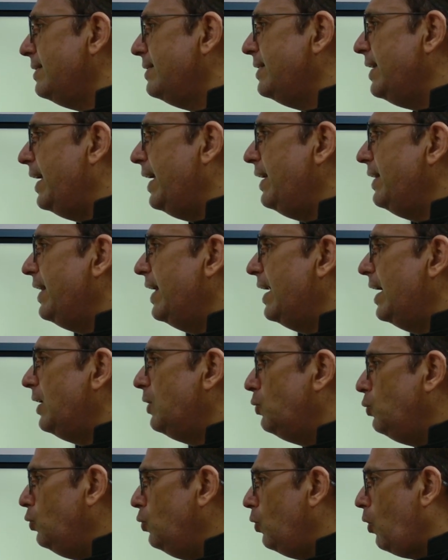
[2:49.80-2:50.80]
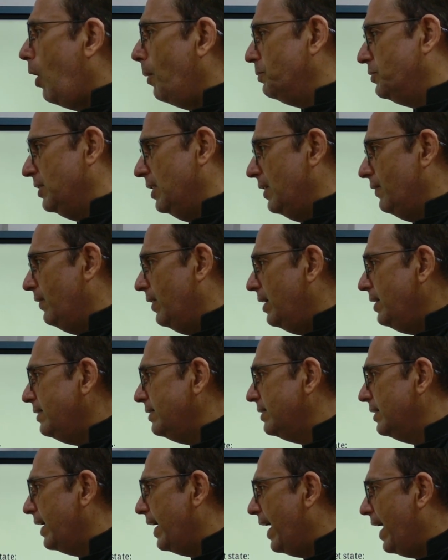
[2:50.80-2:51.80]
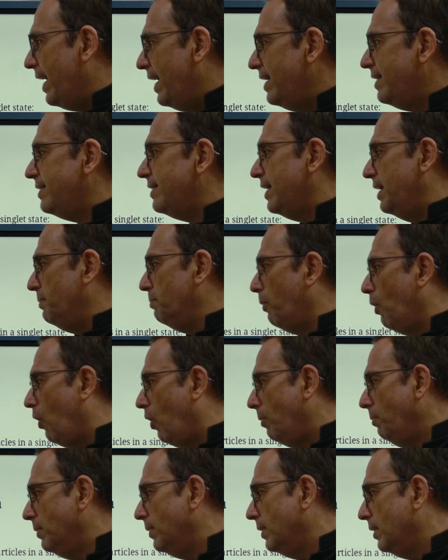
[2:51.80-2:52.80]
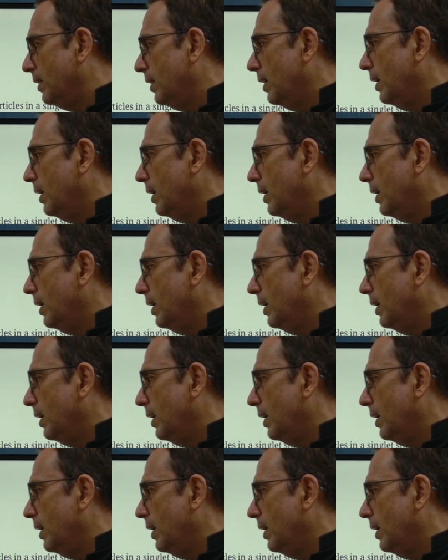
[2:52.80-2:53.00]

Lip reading: us say there are two observers, Alice and Bob,